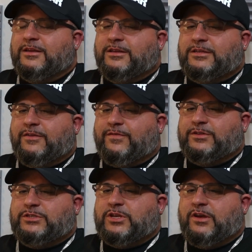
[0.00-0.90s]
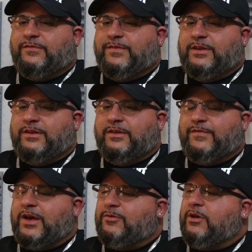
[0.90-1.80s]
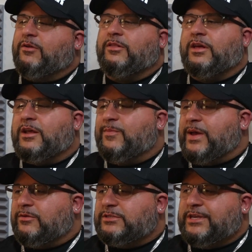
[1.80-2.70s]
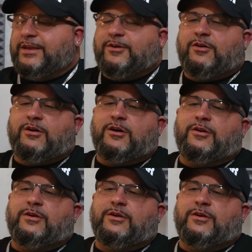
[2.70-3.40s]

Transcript: different stuff, and found out a lot about CCAR,